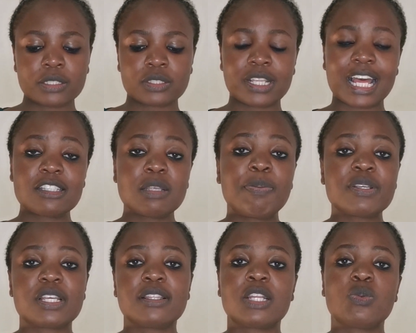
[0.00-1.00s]
So that's the
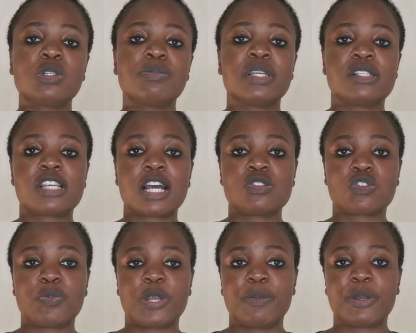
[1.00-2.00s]
person that will be in charge
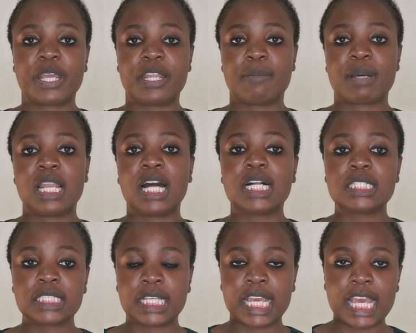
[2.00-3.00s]
of primary animal
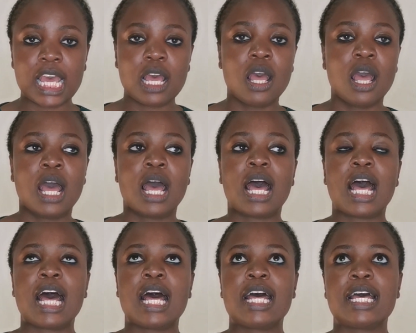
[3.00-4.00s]
health care.
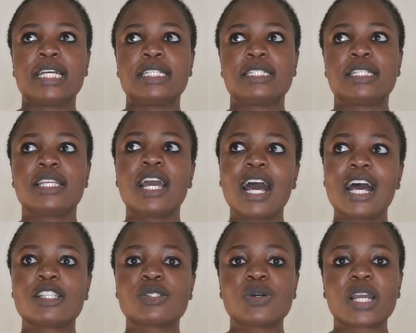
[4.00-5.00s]
And
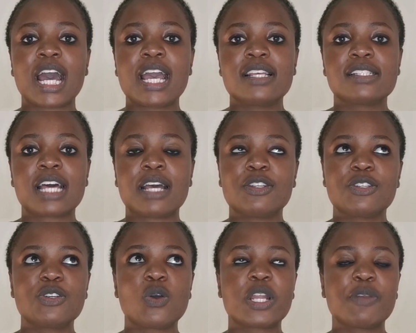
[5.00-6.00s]
yeah, so guys, I
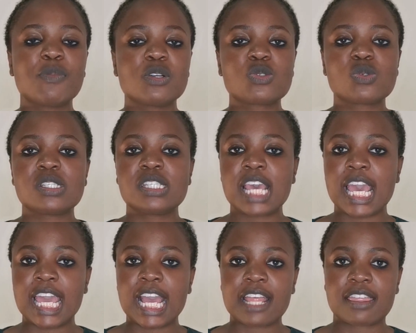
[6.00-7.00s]
don't know what more to
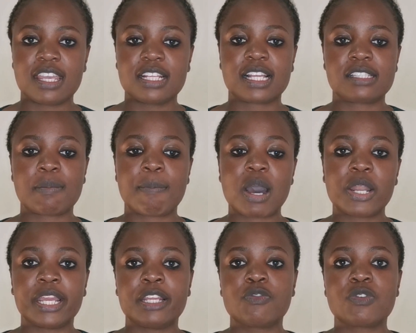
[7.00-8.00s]
say. I think that's
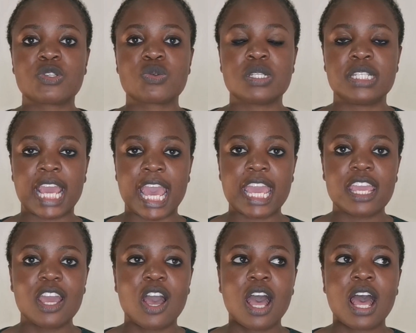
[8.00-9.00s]
about it for
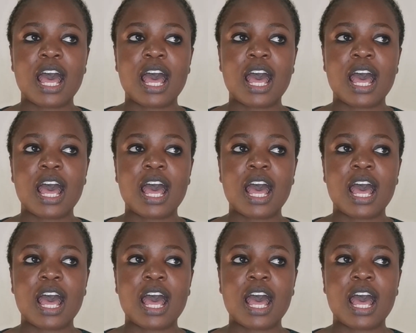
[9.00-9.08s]
today.